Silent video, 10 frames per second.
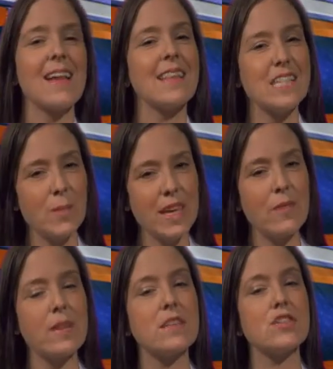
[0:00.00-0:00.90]
Let's begin
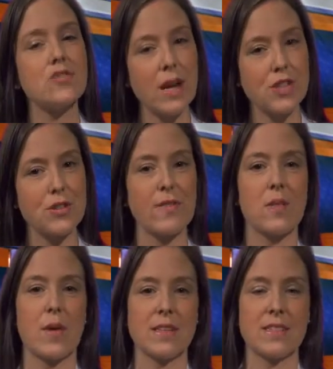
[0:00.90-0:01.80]
with the structure of the
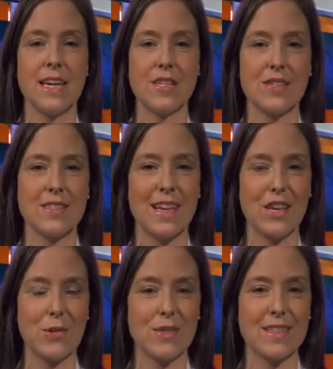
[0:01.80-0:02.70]
presentations that
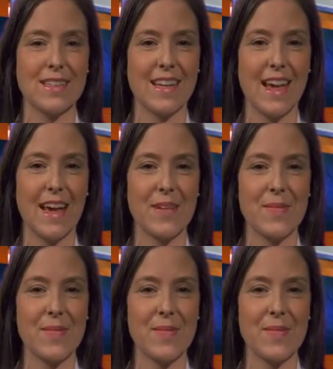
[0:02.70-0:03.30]
you will see today.